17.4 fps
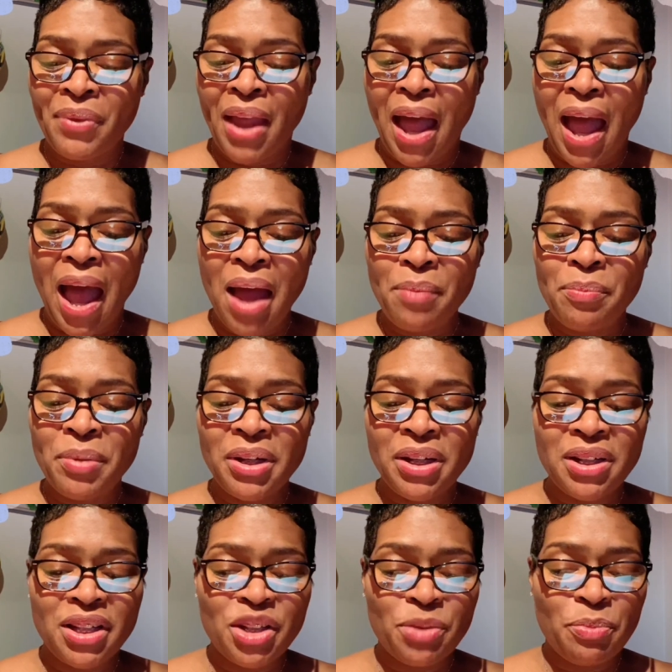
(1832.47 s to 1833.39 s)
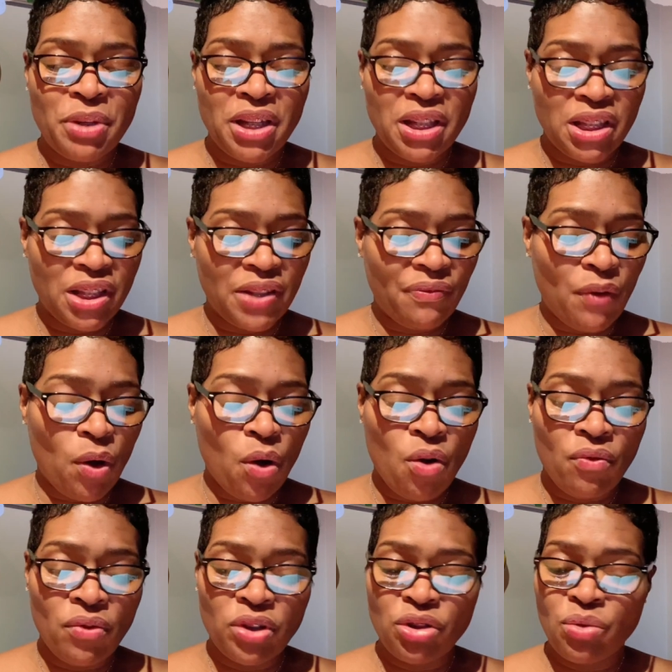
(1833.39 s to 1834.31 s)
I've been in this business for
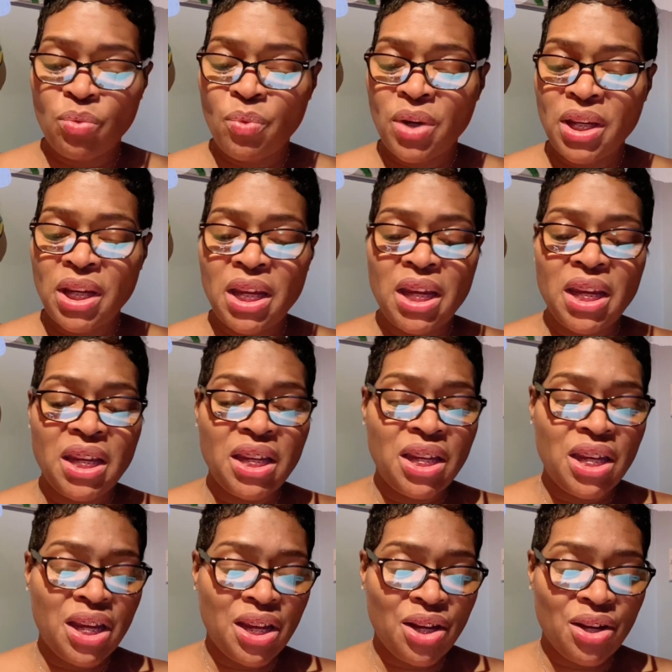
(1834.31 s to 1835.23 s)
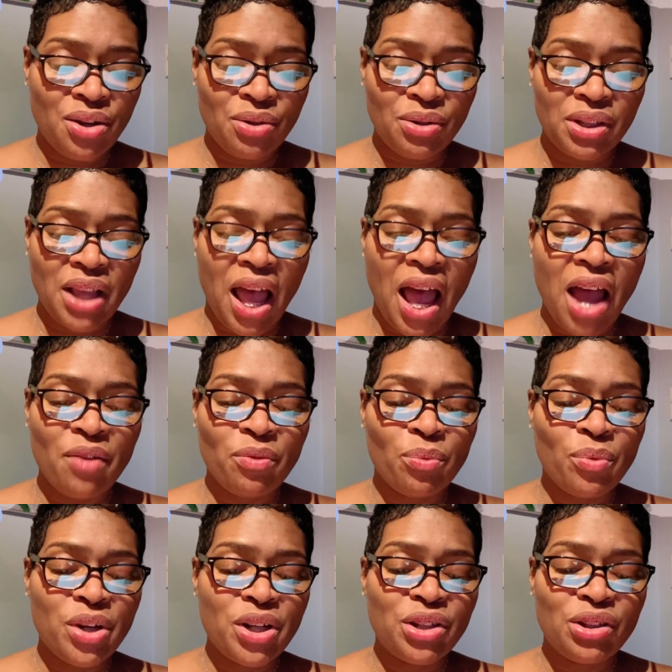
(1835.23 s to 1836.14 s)
over 20 years. I've
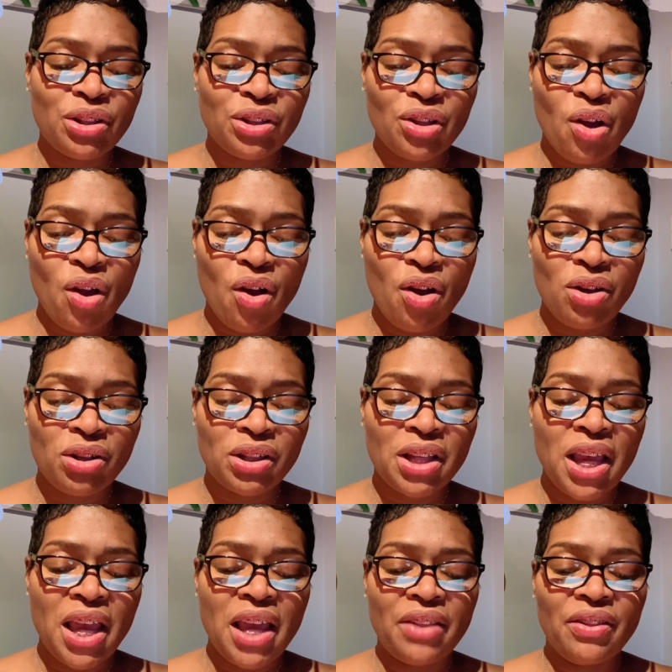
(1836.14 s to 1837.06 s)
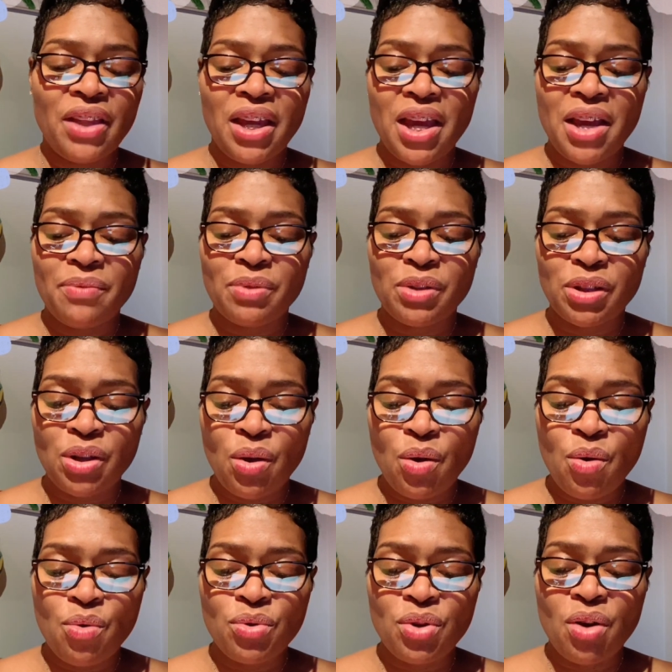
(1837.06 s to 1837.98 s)
written songs that have
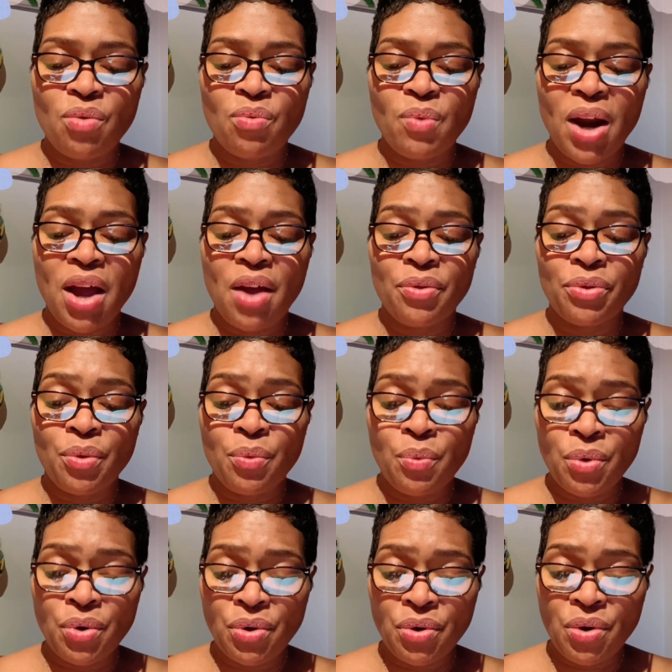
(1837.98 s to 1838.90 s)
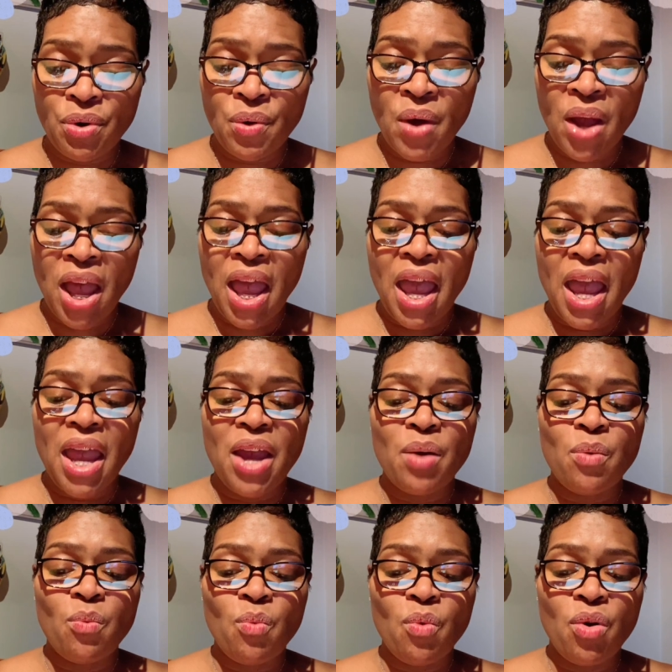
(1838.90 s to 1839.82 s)
sold around the world
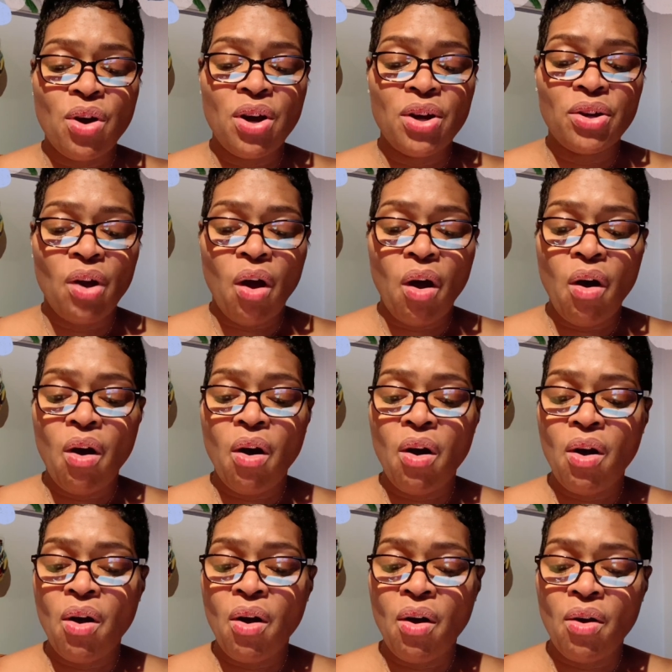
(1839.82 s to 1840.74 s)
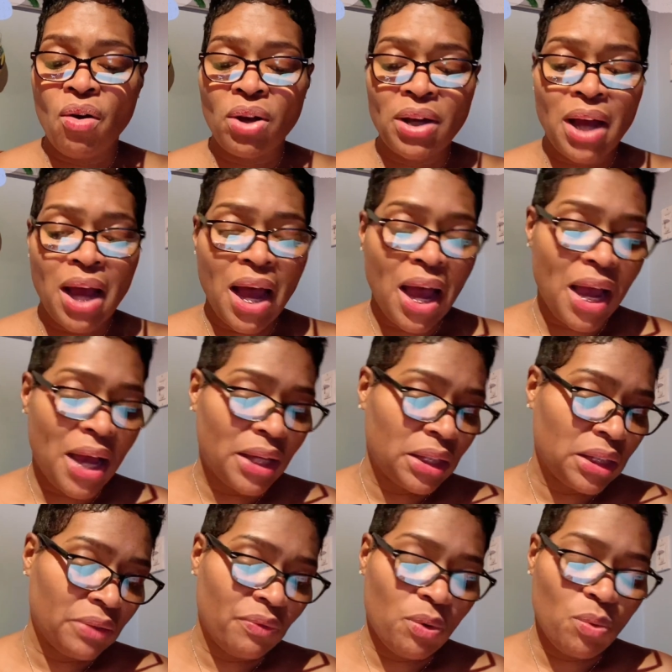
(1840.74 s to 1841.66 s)
and won all kinds
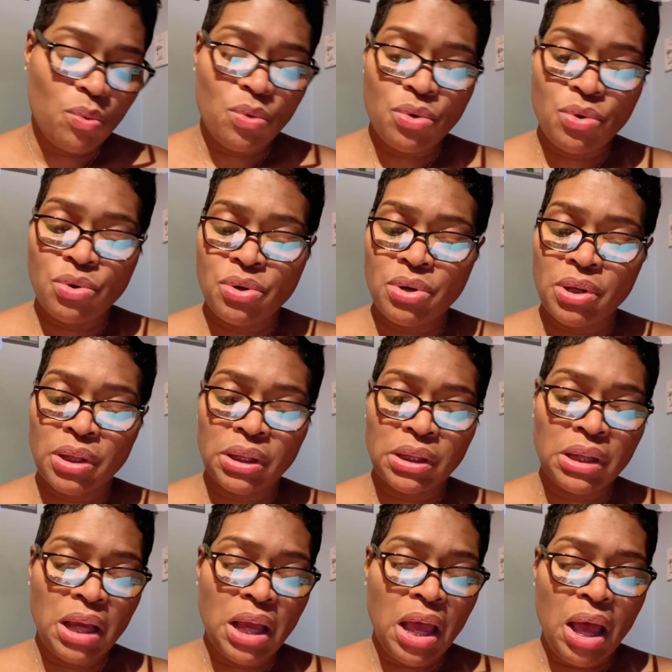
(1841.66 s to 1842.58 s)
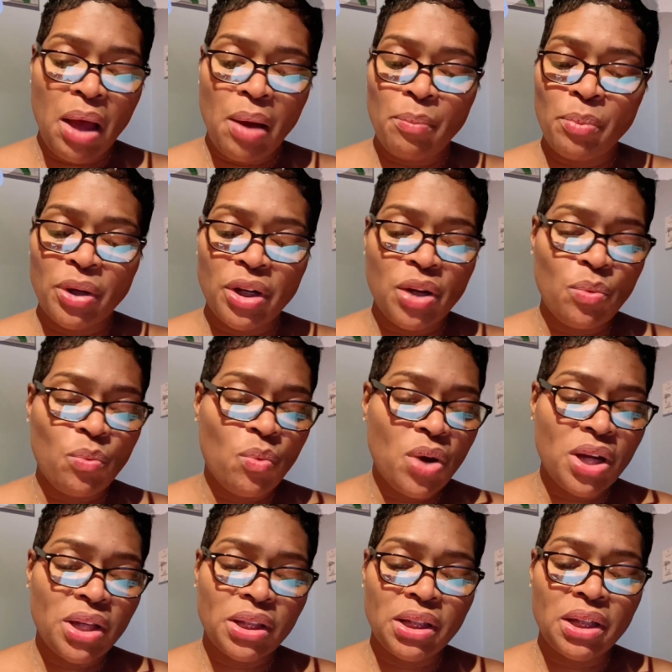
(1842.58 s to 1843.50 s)
of awards. But it
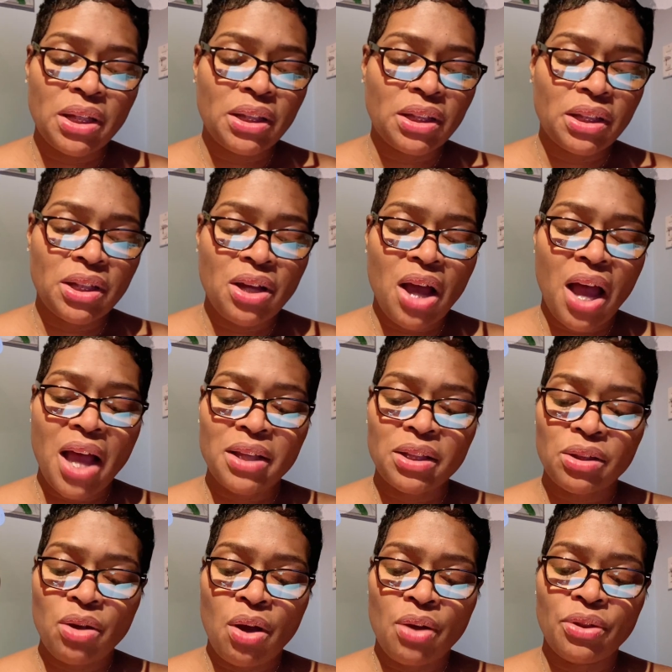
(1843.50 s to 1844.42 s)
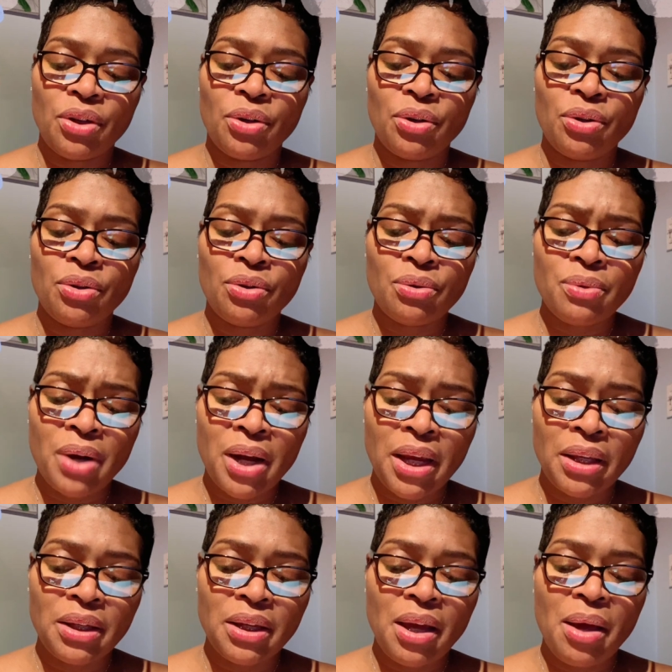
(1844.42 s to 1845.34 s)
wasn't until I saw the
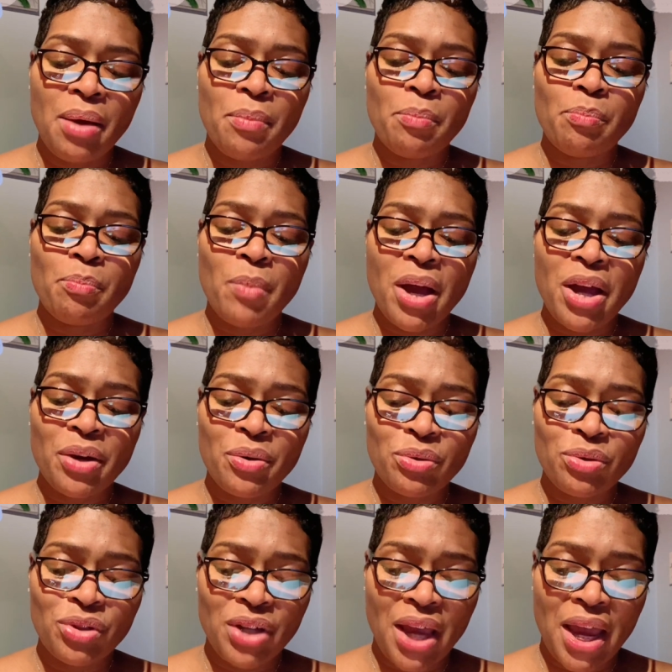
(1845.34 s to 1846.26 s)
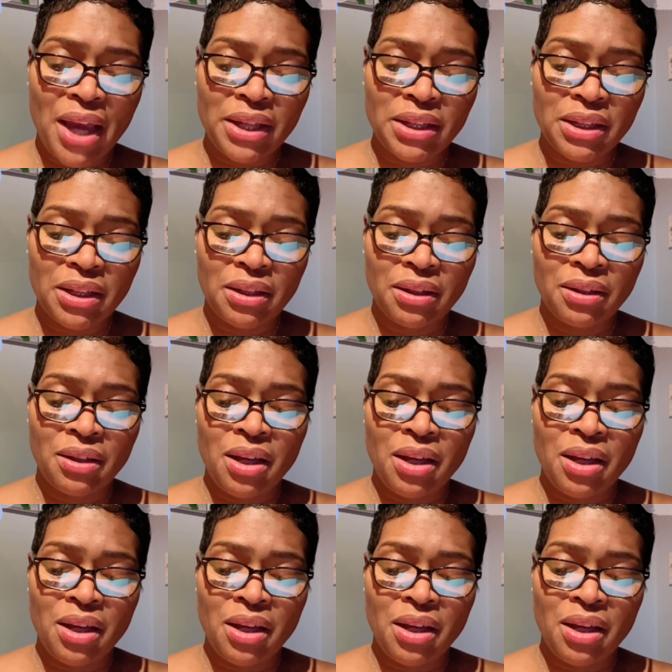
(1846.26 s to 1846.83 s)
great Michael Jackson